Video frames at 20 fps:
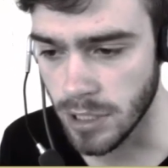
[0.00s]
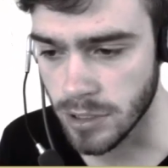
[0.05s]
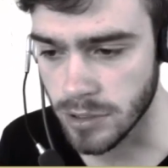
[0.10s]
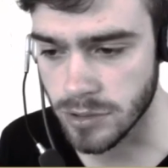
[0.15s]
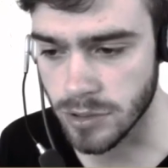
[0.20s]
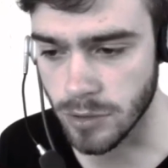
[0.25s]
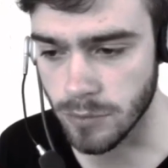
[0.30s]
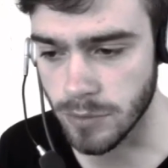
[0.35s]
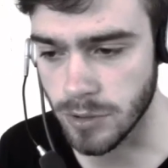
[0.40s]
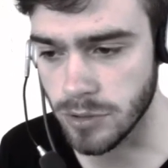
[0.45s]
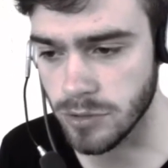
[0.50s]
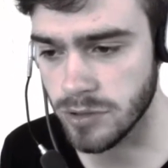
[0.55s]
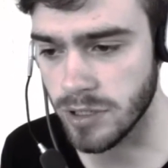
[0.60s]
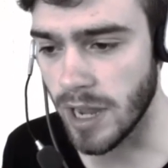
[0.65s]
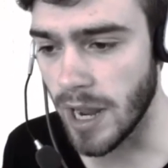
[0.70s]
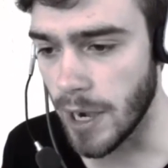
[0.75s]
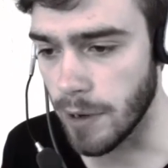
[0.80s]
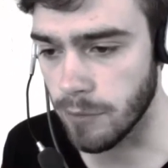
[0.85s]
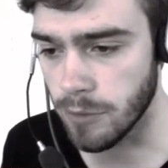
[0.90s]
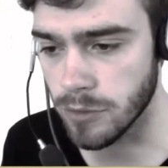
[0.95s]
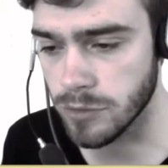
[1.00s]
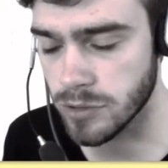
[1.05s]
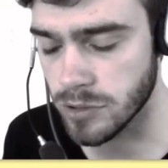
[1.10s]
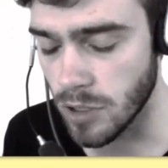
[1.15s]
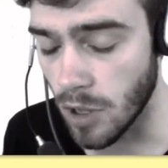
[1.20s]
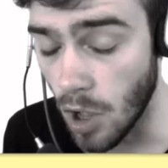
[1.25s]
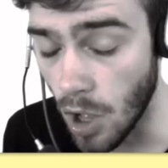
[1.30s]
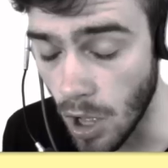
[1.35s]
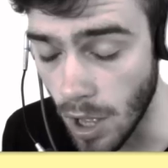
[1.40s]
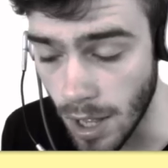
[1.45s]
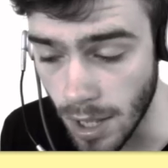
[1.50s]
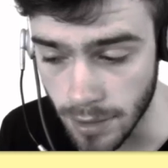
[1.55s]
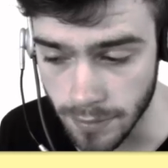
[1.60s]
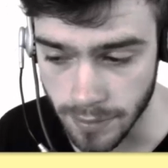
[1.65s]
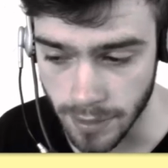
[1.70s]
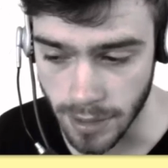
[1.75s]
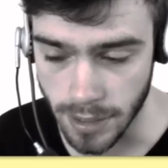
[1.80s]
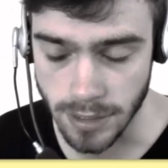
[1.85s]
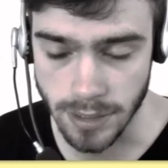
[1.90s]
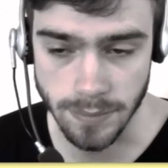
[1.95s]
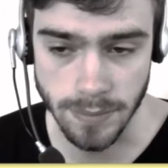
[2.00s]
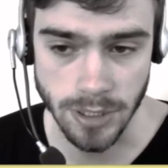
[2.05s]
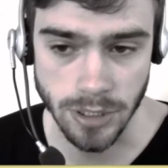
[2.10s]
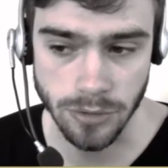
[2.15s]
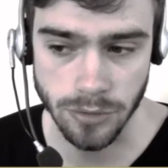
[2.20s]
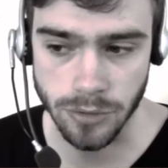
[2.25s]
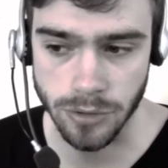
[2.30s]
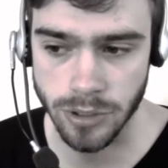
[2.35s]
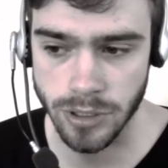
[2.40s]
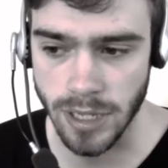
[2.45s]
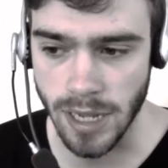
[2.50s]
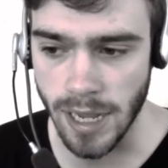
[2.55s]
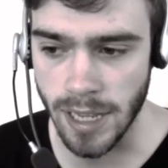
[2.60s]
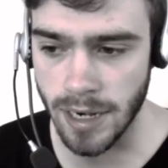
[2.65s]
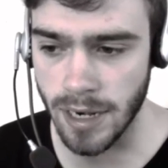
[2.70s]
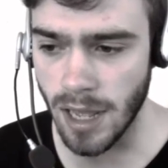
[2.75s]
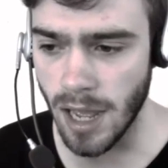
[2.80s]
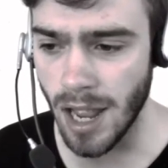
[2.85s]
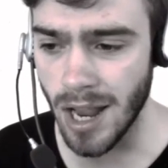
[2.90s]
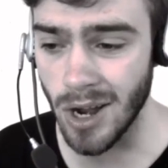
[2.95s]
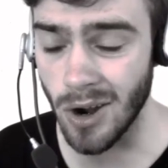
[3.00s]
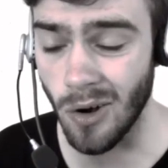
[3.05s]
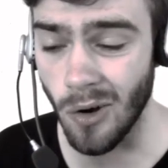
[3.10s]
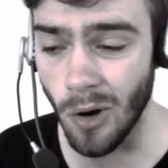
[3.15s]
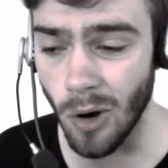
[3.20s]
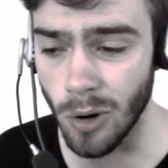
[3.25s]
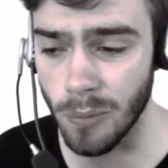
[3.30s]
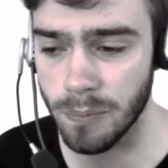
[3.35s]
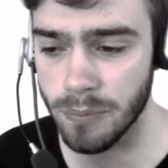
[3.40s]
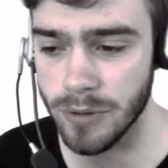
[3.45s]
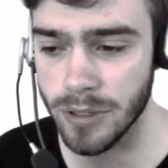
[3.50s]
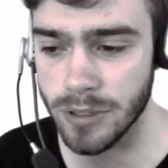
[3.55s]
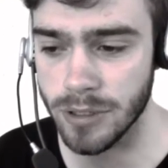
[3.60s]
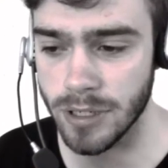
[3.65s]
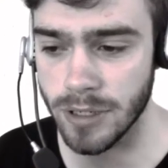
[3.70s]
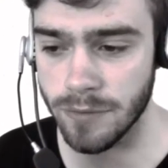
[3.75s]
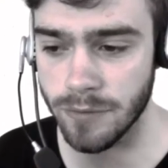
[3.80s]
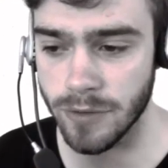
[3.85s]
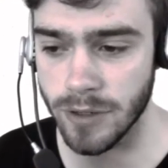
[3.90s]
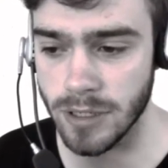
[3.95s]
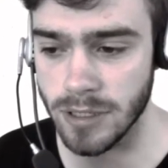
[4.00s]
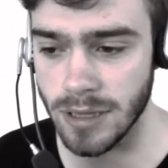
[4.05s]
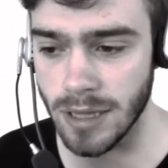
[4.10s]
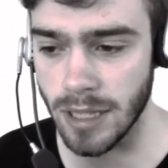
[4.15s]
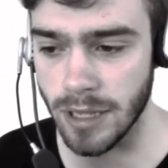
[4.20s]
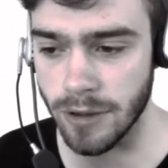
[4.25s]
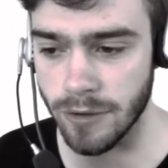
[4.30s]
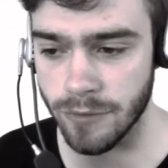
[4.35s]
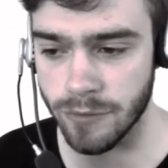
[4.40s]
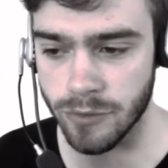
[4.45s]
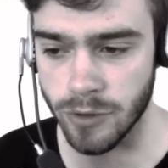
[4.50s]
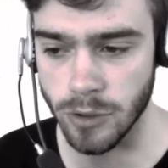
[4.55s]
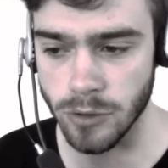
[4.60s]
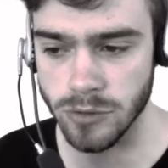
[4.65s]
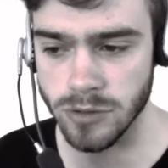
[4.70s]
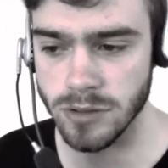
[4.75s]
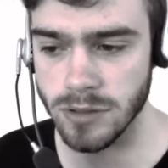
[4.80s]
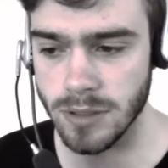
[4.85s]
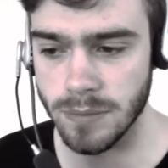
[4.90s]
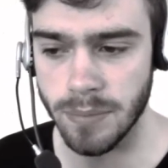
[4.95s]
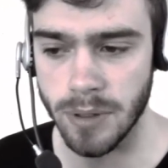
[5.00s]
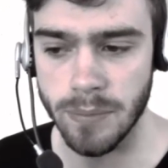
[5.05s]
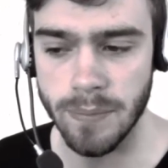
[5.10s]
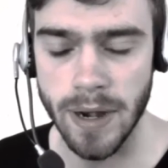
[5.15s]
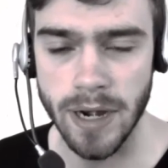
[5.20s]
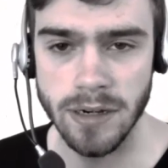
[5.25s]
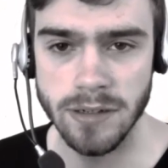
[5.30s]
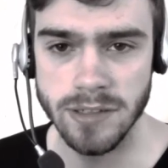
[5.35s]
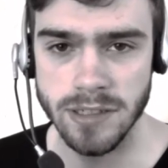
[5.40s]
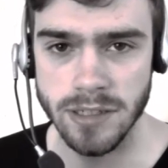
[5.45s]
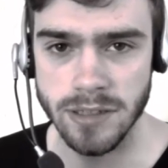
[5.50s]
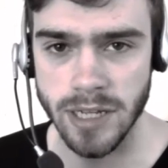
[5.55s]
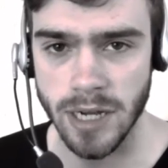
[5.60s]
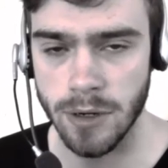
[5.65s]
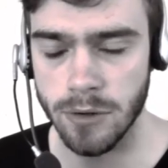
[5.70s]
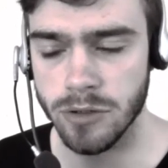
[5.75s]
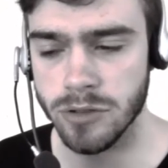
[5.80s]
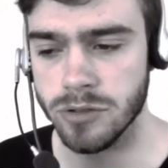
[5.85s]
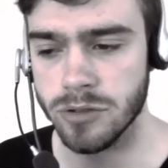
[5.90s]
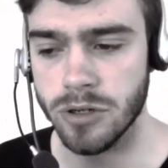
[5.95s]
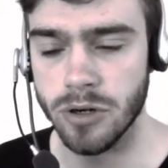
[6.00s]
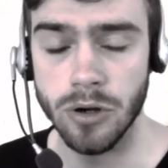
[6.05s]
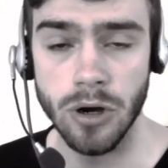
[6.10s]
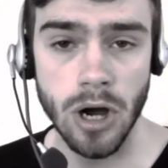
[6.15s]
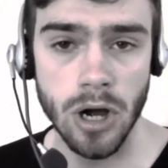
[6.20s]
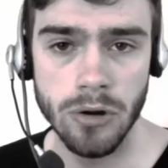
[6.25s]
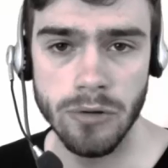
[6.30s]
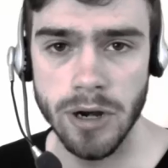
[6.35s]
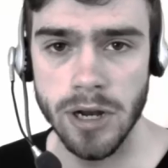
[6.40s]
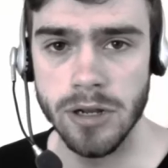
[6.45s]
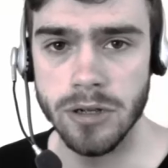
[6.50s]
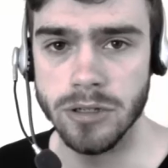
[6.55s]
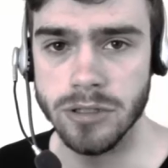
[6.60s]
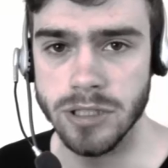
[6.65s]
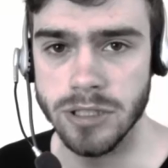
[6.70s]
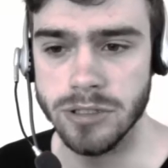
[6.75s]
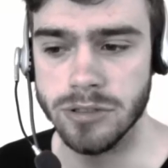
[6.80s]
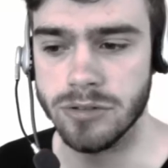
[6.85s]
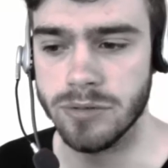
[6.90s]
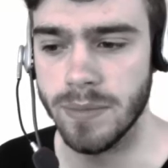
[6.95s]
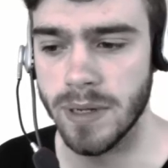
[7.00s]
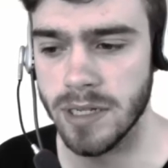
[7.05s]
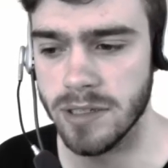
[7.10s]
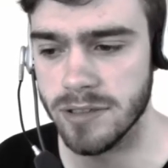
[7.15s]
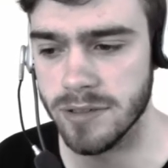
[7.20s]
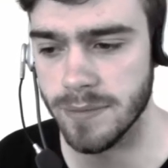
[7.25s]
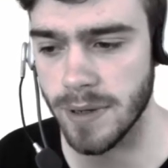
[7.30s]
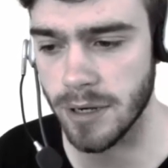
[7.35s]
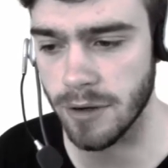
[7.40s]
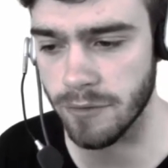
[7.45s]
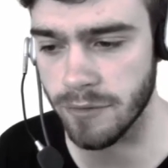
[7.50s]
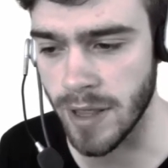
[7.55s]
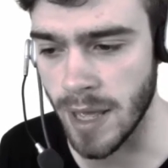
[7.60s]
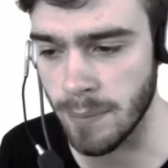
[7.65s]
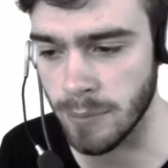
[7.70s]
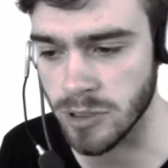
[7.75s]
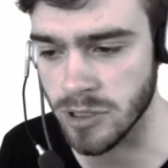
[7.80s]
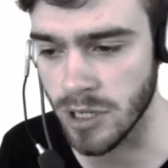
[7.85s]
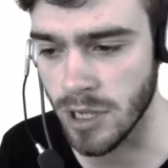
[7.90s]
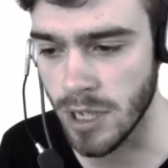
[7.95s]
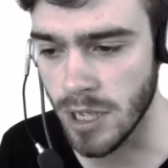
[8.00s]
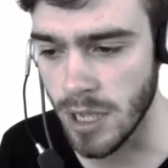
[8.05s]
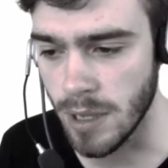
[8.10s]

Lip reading: So we use the arrows on the minion horde, and I hope we could have frozen the barbarians and the towers so a Hog Rider could deal a tremendous amount of damage.